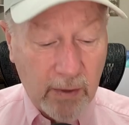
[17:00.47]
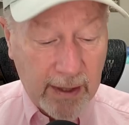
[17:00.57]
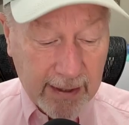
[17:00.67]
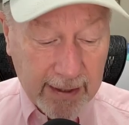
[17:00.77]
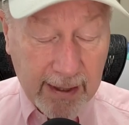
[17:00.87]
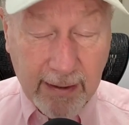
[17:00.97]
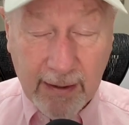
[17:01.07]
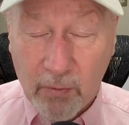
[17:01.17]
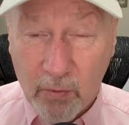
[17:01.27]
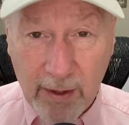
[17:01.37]
And again,
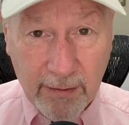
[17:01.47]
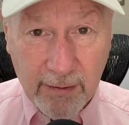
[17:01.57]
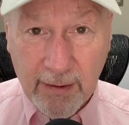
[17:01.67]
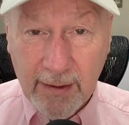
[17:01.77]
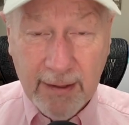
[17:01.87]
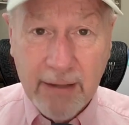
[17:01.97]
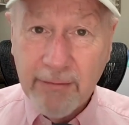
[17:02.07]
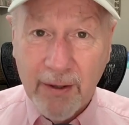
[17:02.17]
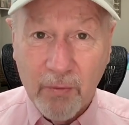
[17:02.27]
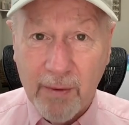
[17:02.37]
whether I don't
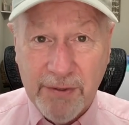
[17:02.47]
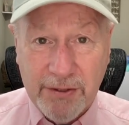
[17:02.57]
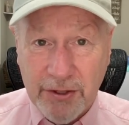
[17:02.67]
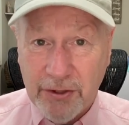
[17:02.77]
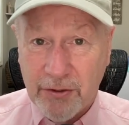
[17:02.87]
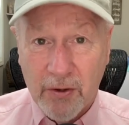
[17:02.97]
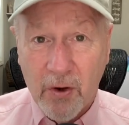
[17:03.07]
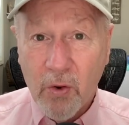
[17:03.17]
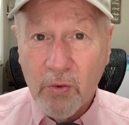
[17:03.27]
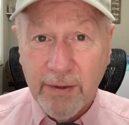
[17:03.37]
care what position you're
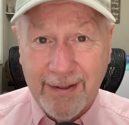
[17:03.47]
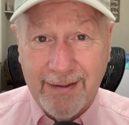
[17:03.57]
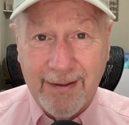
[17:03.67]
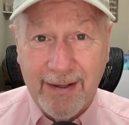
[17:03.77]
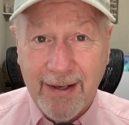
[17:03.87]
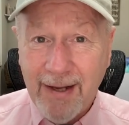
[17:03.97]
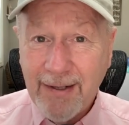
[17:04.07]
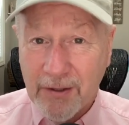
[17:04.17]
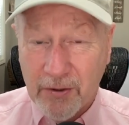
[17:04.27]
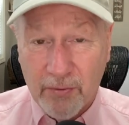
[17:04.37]
holding in any
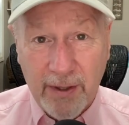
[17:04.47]
career